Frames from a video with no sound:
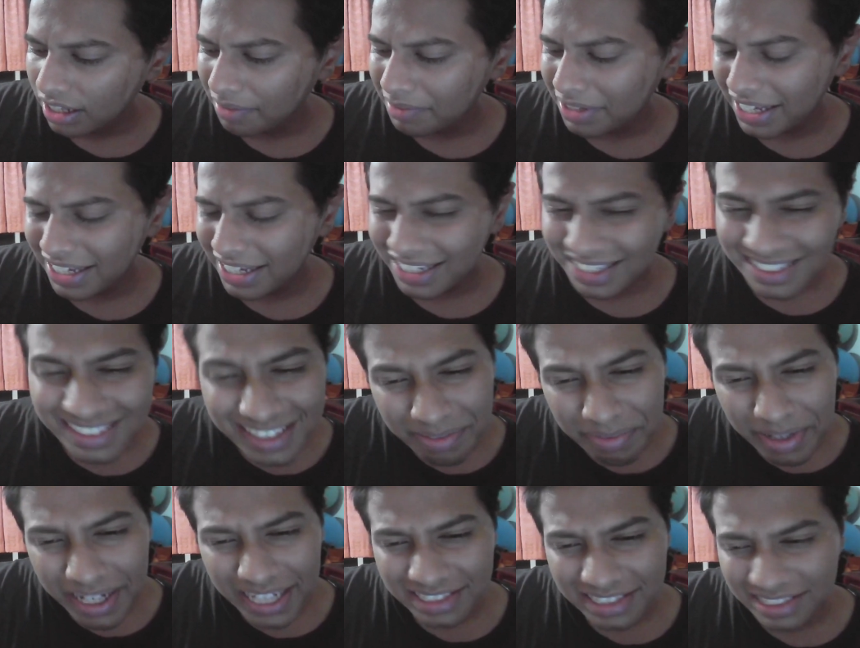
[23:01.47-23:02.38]
guess it
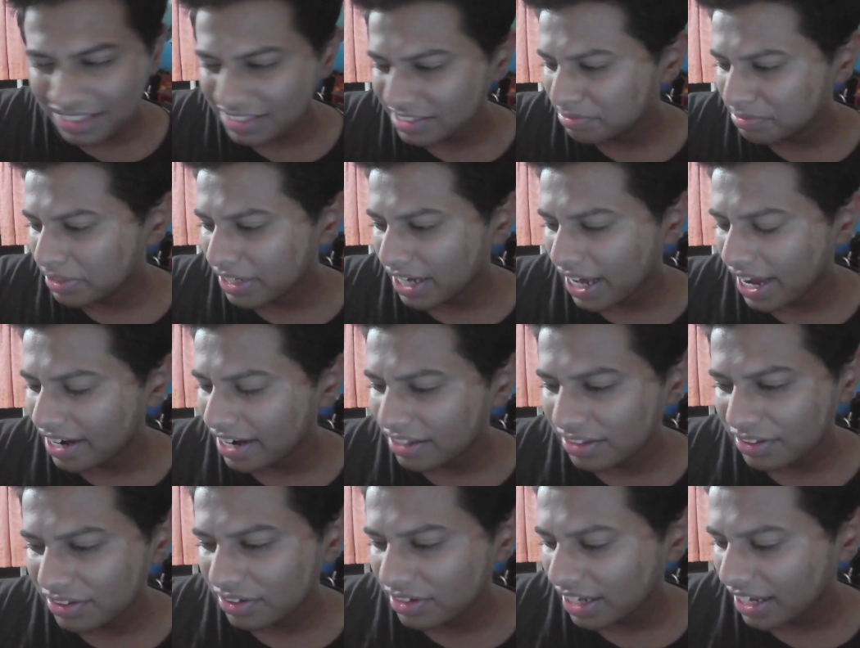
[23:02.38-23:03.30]
makes sense, but I don't
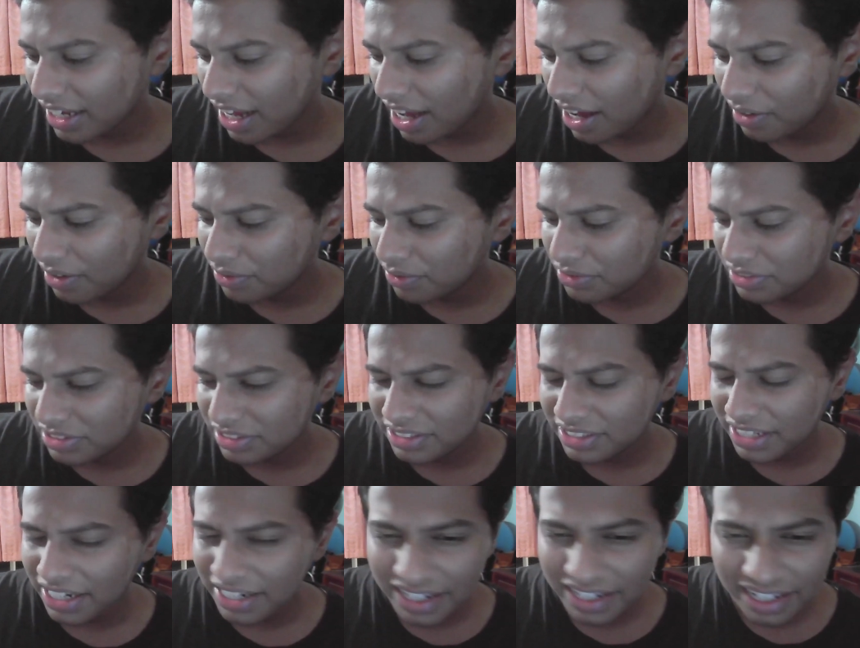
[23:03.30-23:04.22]
know, like, how
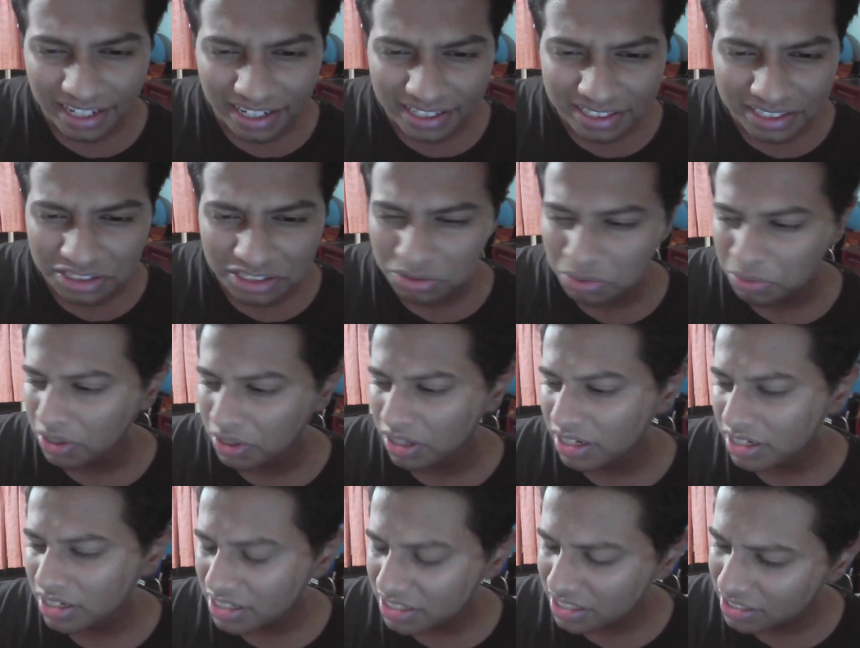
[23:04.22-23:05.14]
genetically this
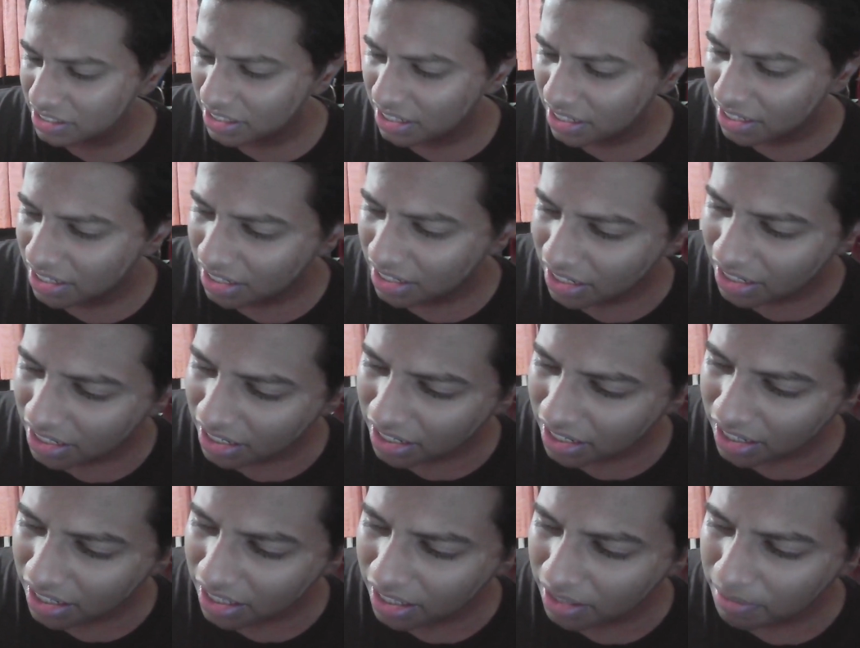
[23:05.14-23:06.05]
works.
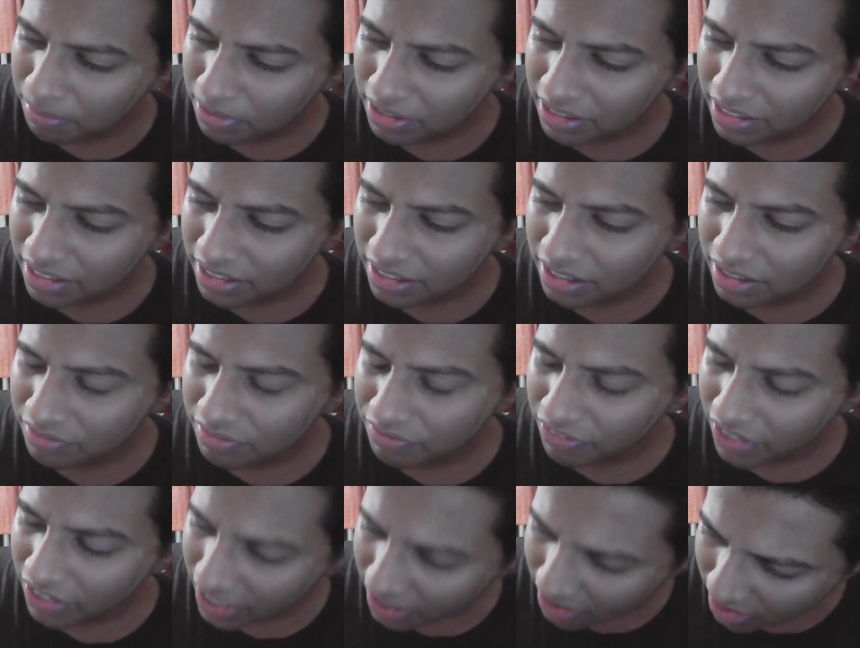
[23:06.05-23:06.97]
But then,
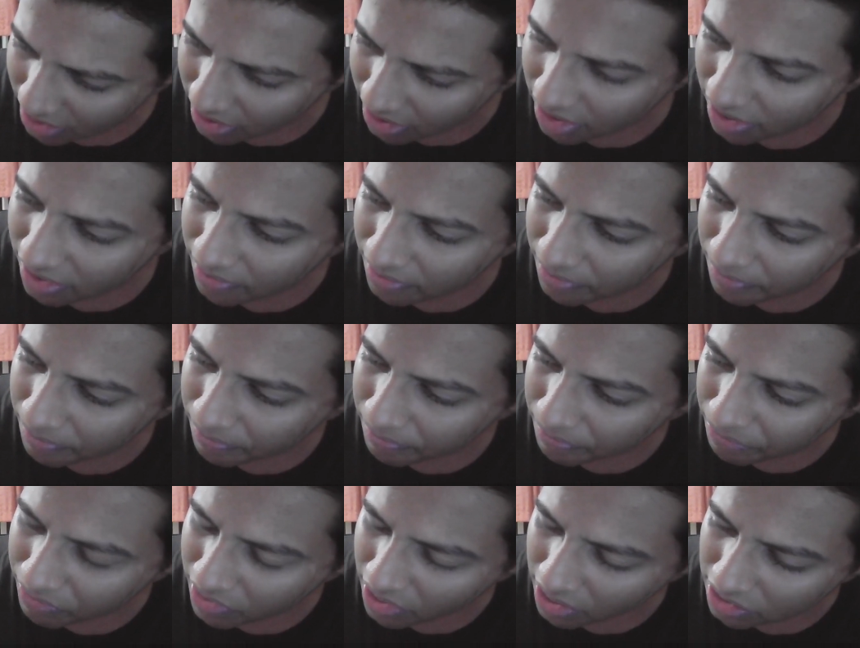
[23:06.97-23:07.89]
fine.
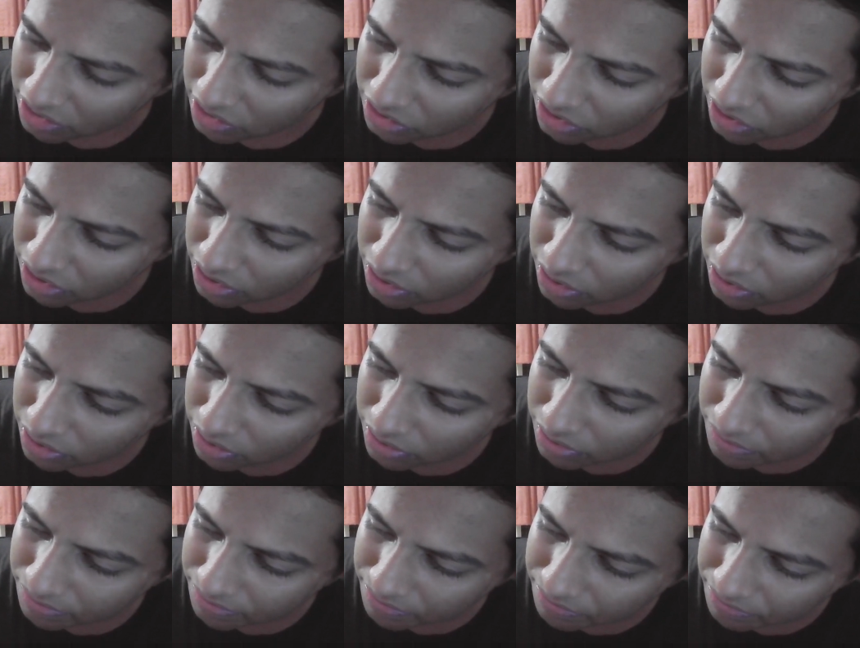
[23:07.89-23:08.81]

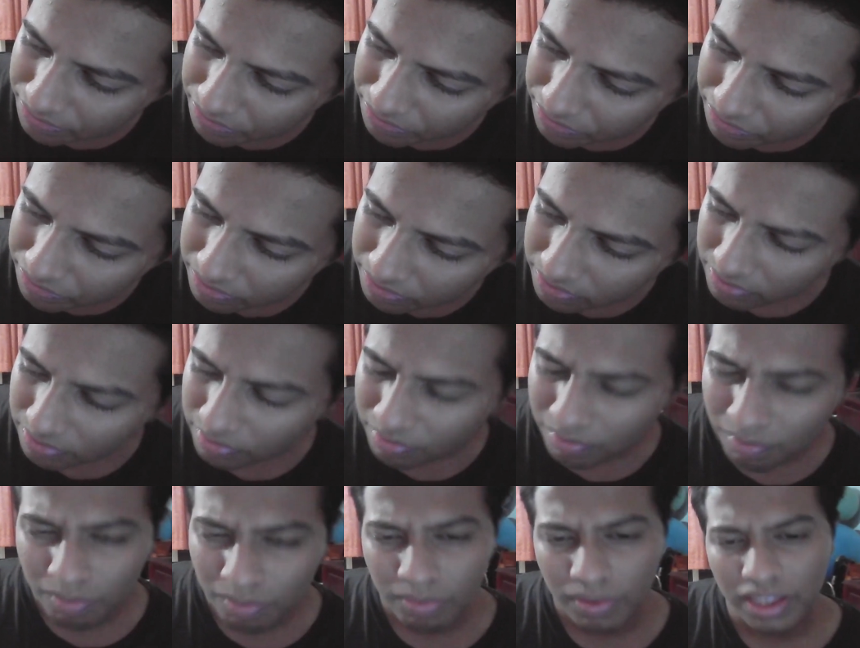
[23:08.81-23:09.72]
So,
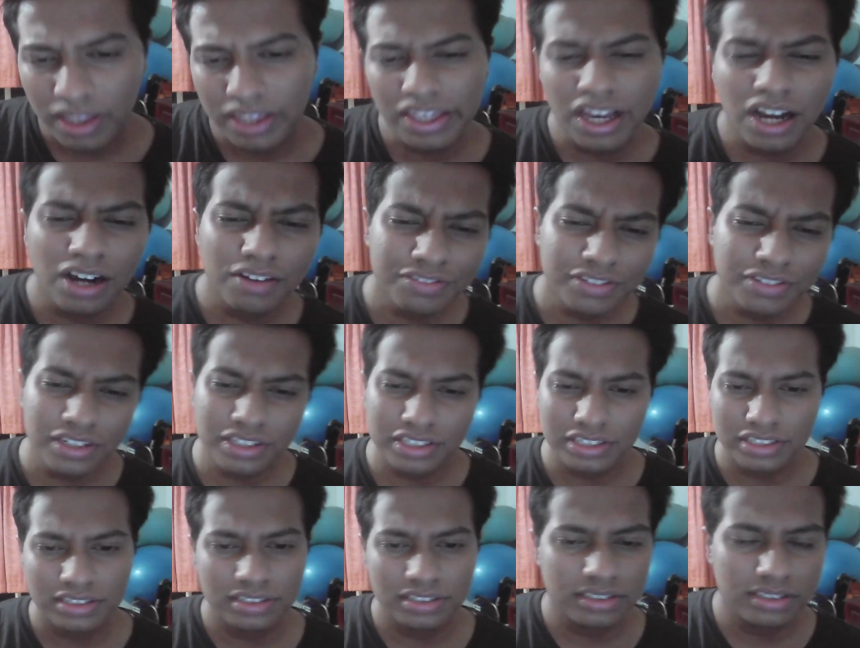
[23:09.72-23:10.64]
yeah, of
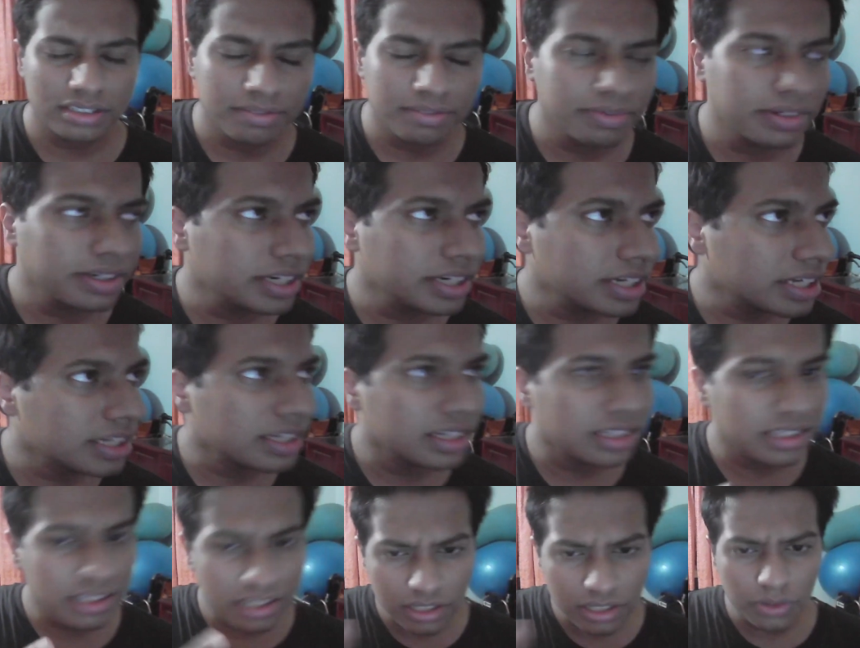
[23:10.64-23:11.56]
course,
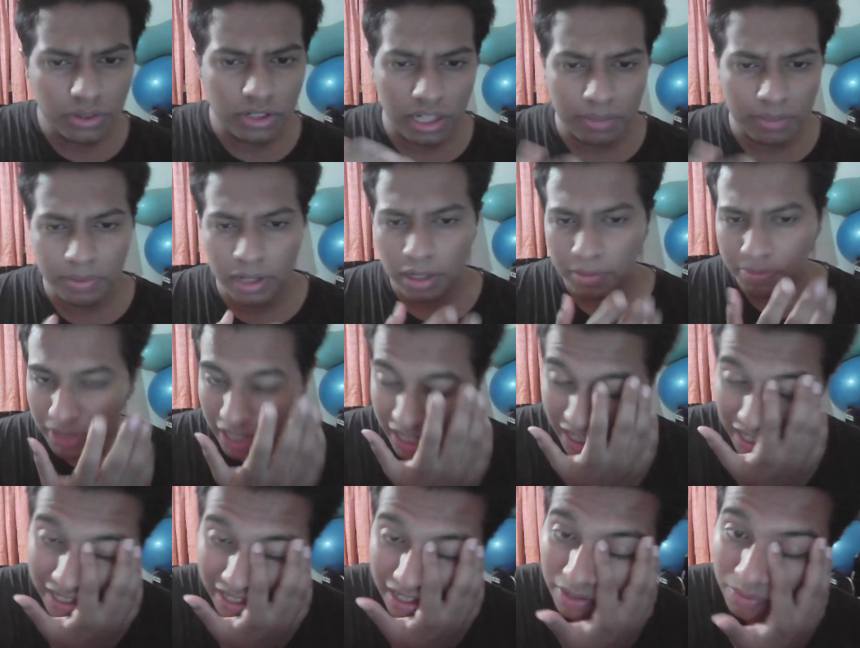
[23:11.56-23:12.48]
the nuclear power
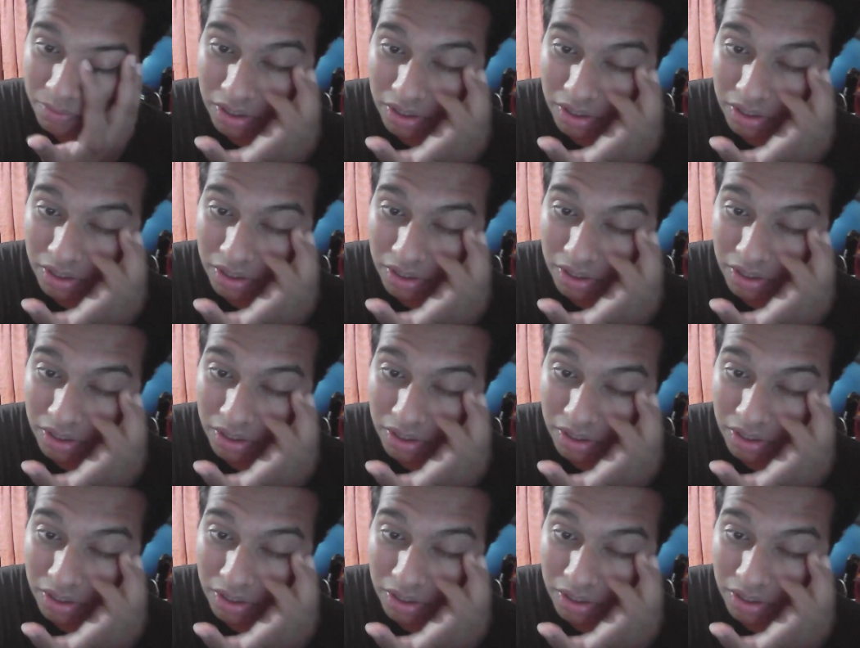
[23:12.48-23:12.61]
plant and what